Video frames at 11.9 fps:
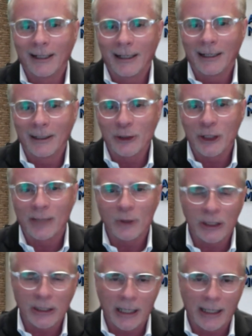
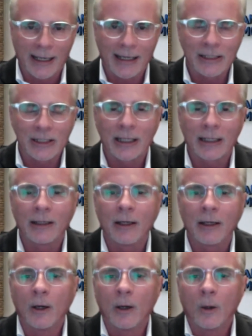gmg.asia,
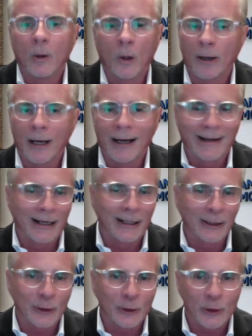or on our
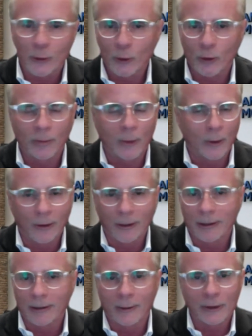YouTube
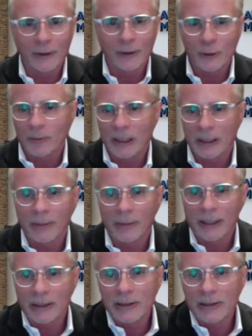or social media
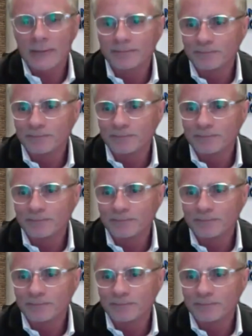pages.